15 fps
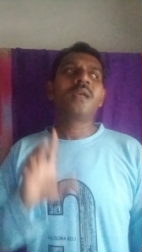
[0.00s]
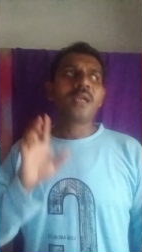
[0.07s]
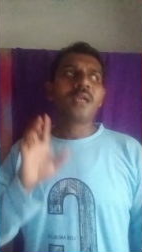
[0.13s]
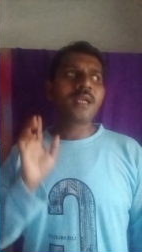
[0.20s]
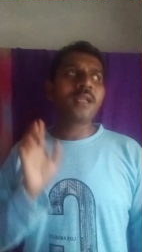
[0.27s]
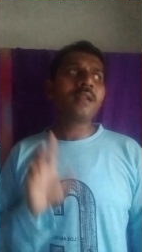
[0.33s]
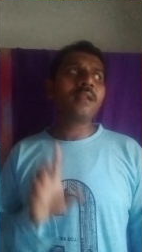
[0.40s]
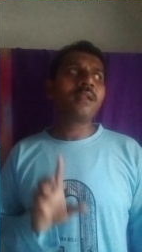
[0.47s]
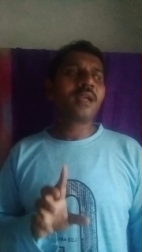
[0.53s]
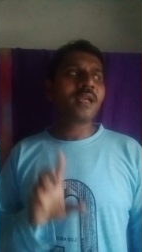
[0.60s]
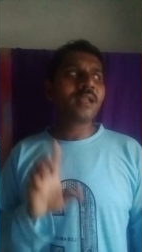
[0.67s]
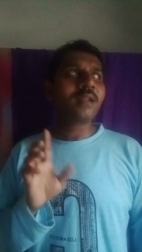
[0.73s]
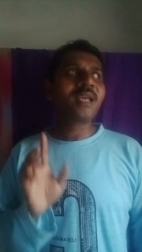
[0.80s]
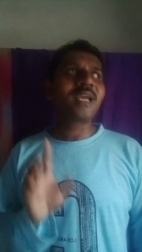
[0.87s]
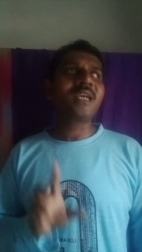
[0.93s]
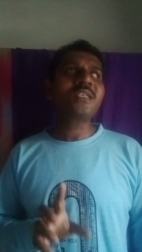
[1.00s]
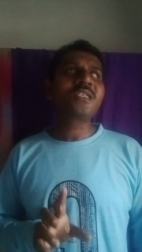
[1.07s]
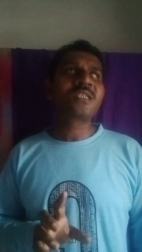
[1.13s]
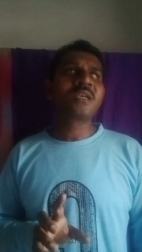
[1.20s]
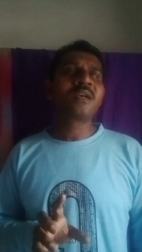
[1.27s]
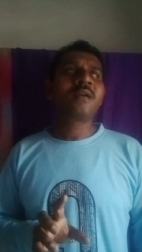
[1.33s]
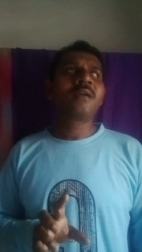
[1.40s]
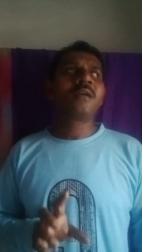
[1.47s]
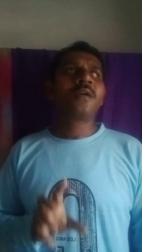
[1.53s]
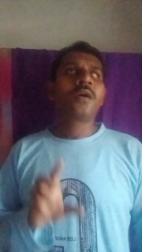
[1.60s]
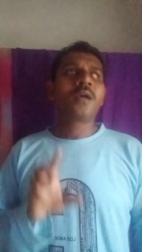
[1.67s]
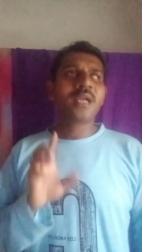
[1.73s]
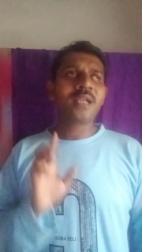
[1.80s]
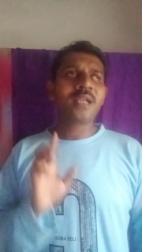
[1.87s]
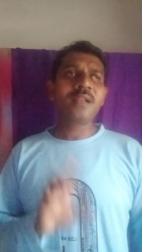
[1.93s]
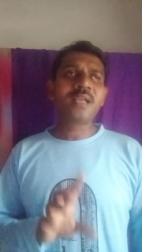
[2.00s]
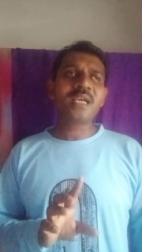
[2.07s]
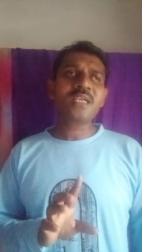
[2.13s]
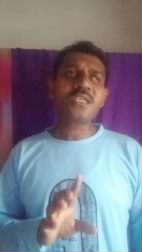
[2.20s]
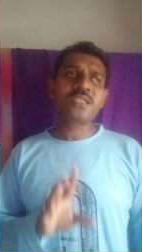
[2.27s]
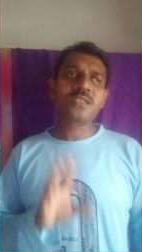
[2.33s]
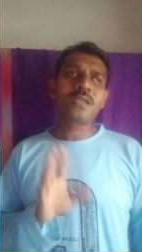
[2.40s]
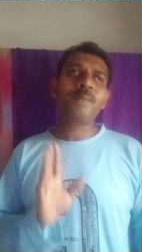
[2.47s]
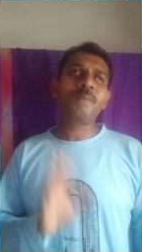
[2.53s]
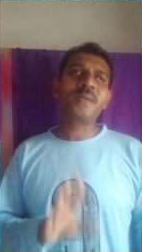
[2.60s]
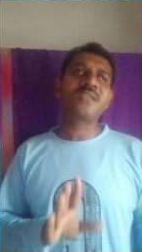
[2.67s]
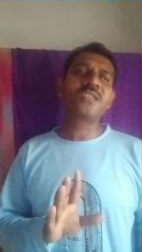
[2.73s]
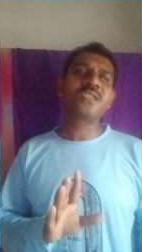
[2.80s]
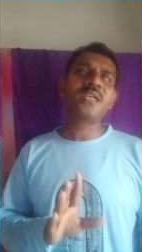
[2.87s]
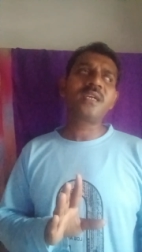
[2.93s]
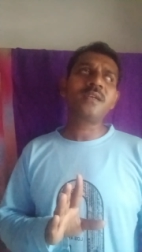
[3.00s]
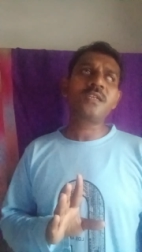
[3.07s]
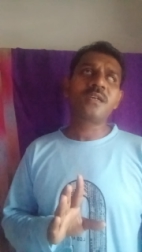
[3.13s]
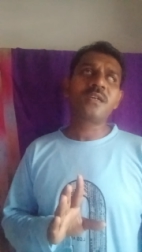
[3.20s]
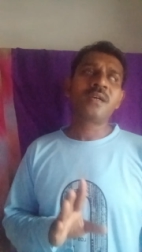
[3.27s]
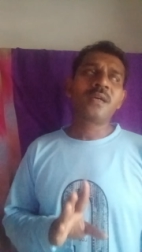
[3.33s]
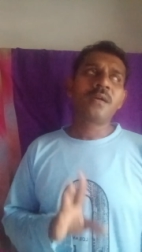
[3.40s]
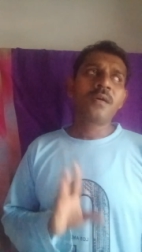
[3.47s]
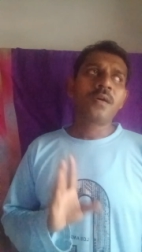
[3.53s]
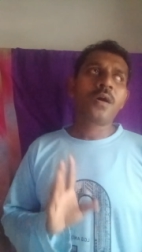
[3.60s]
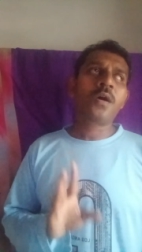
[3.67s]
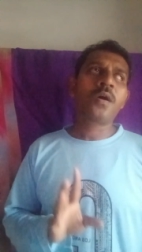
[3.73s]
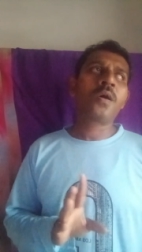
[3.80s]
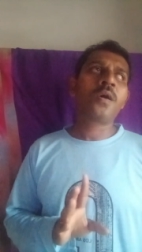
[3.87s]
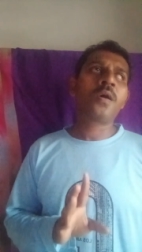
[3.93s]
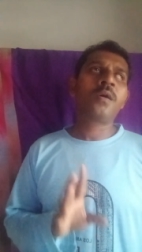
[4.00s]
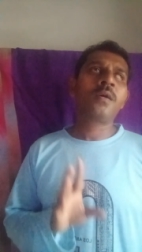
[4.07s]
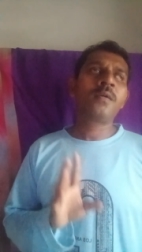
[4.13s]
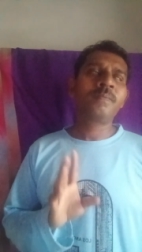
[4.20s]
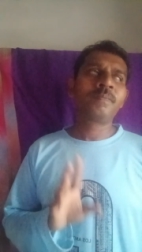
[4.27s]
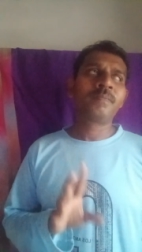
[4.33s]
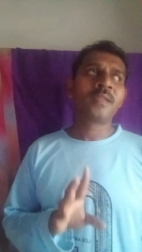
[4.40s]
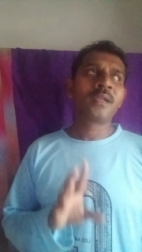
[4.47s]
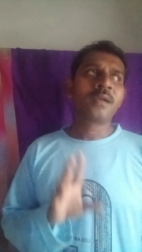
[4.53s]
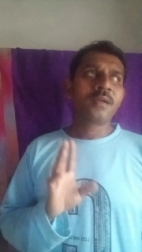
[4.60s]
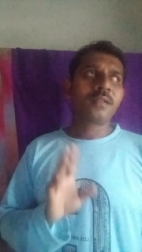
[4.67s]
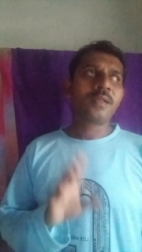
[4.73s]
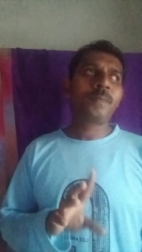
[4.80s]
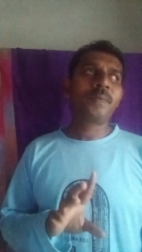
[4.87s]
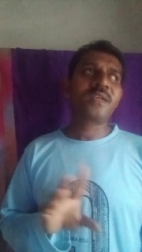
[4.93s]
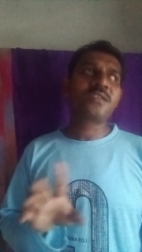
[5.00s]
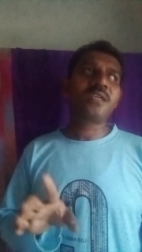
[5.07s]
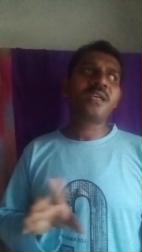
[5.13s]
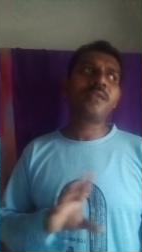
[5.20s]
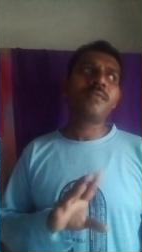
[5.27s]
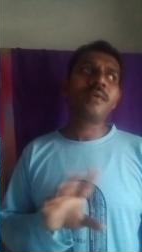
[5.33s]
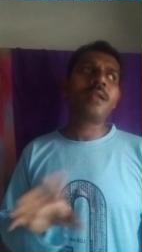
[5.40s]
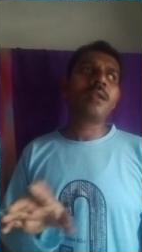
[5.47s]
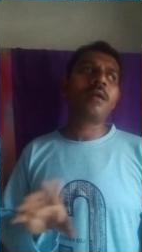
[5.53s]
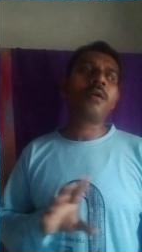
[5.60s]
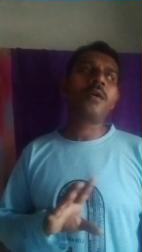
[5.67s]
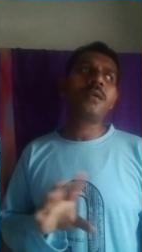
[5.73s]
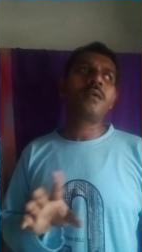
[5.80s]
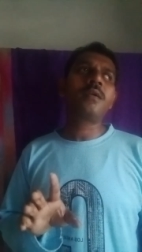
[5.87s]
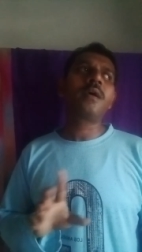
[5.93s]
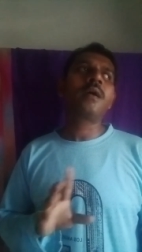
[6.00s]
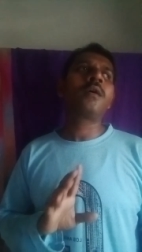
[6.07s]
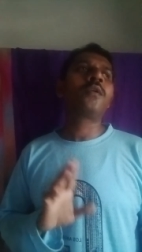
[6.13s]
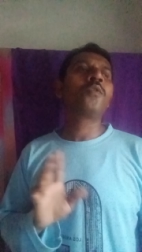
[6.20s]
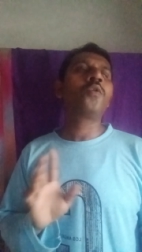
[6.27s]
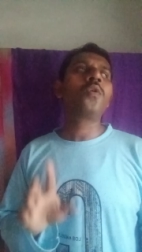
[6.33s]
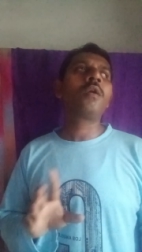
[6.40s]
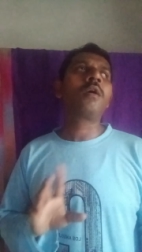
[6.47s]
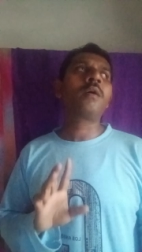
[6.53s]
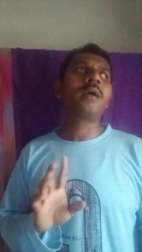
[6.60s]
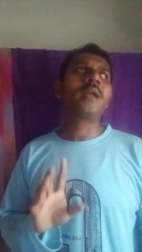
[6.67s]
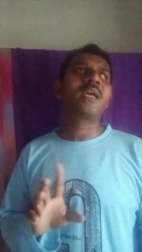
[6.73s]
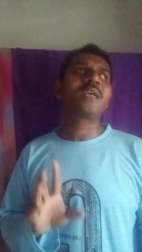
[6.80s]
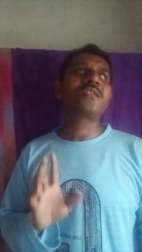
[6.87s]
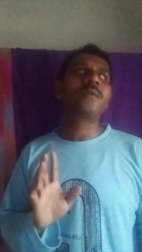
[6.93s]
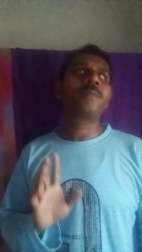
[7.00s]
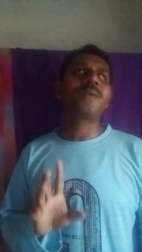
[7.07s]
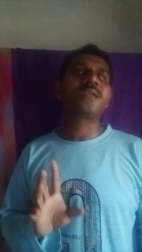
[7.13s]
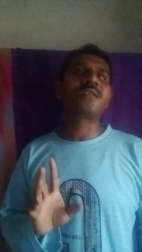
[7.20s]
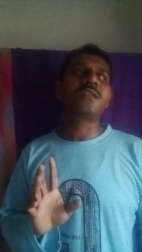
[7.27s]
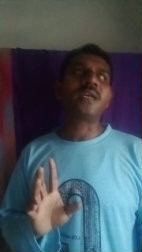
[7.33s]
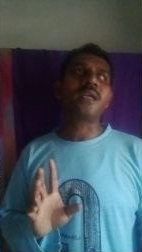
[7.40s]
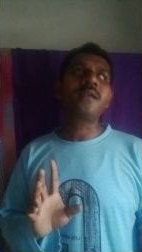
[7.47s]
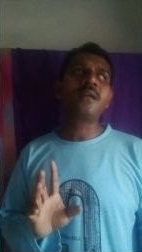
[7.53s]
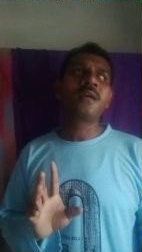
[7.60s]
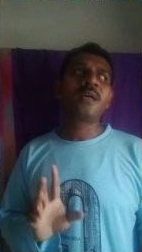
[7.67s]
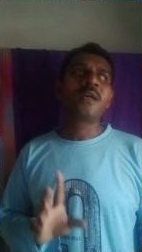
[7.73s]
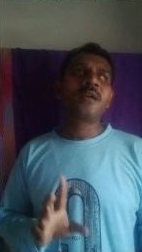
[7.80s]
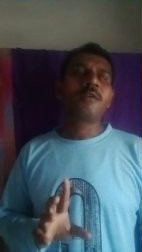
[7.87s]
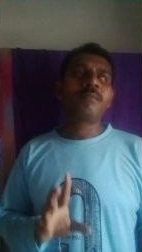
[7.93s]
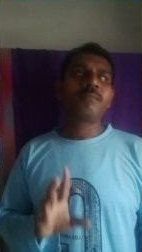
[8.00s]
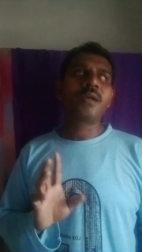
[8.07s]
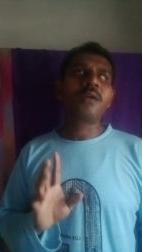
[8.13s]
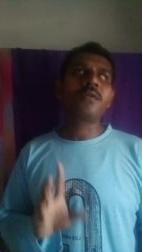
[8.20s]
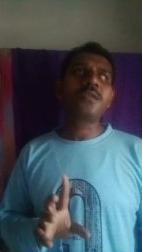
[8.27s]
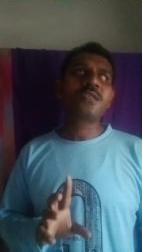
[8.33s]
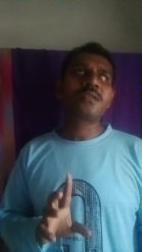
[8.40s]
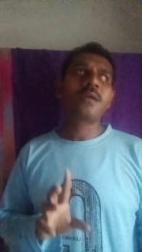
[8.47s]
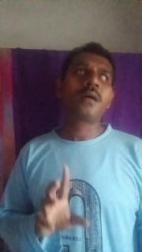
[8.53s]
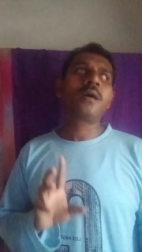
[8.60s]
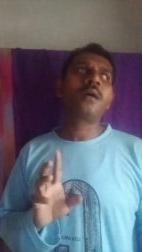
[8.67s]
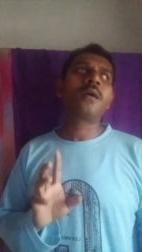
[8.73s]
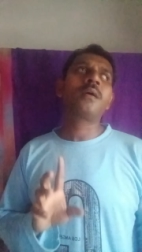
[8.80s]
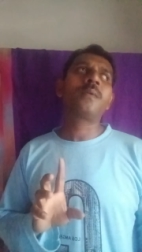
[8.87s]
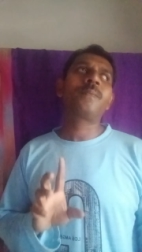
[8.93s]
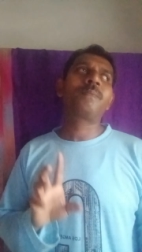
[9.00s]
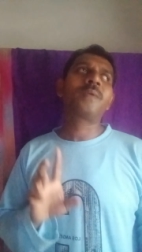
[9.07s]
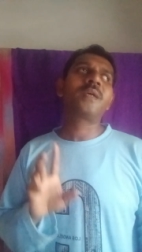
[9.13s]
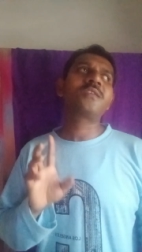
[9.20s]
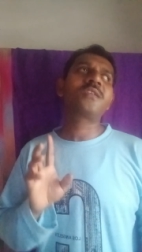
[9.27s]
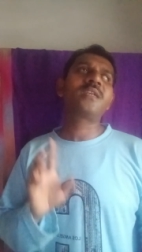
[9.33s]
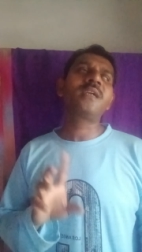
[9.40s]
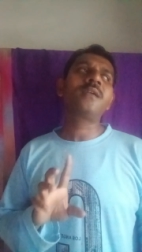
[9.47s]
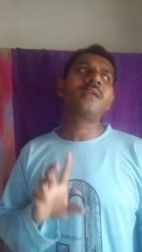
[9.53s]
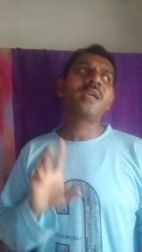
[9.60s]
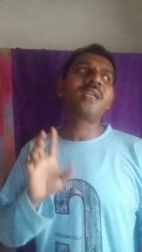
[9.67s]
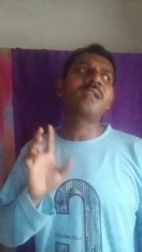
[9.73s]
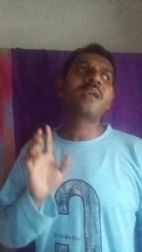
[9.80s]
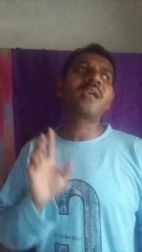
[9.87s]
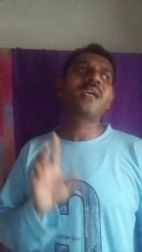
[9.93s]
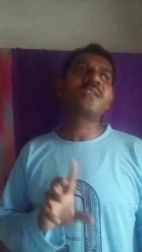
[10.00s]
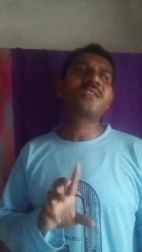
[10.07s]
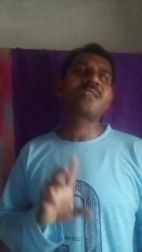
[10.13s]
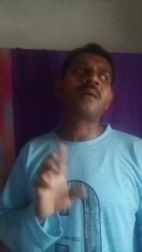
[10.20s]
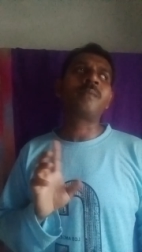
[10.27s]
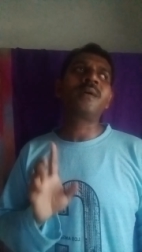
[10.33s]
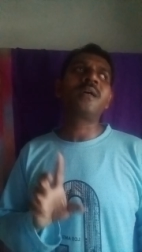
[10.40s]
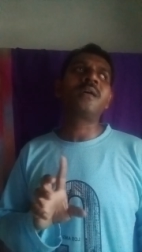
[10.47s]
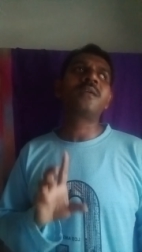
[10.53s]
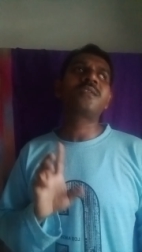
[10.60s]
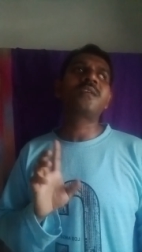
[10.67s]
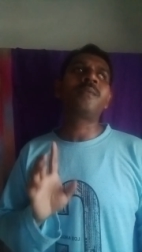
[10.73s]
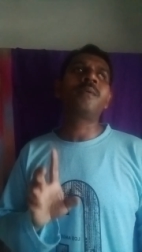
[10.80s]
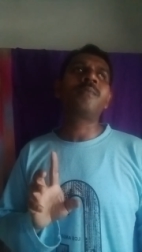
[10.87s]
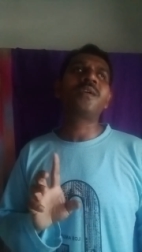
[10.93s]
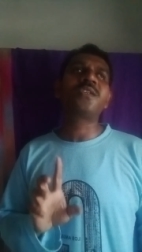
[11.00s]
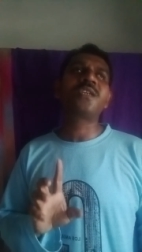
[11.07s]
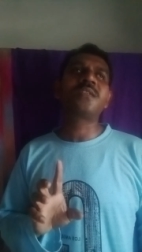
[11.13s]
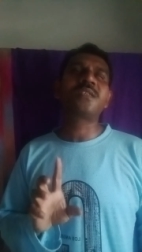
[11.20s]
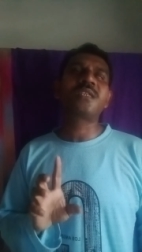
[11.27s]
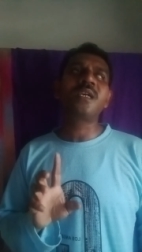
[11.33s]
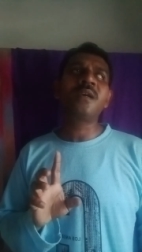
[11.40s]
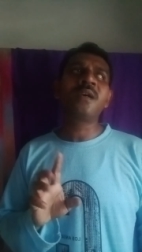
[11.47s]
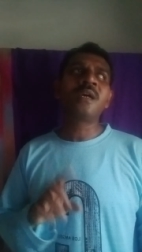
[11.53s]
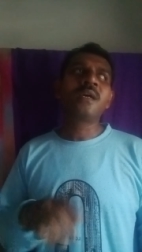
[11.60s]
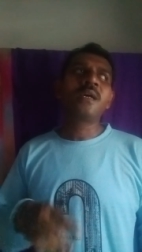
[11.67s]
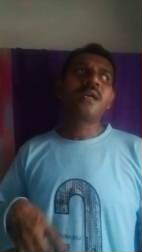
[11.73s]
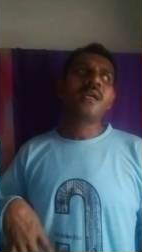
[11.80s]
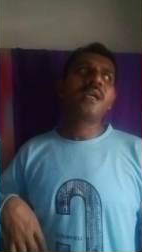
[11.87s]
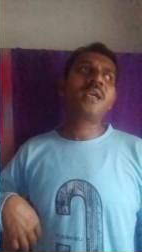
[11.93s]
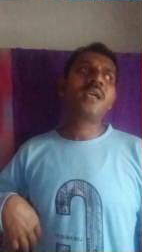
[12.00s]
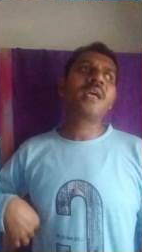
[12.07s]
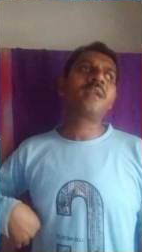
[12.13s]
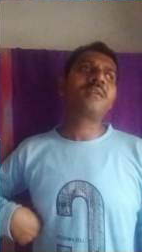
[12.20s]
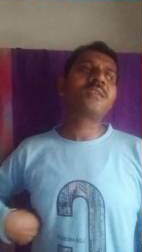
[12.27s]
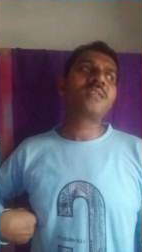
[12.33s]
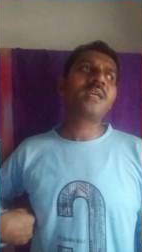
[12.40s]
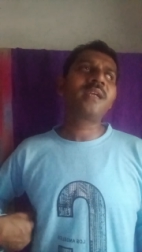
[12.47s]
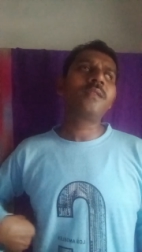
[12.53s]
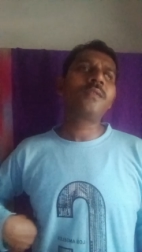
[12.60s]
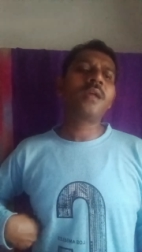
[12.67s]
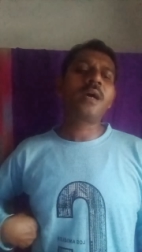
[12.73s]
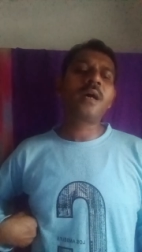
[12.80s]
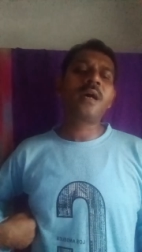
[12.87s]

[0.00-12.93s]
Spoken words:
In case the president, uh, will not no longer as the president, because president, in case some emergency, he can resign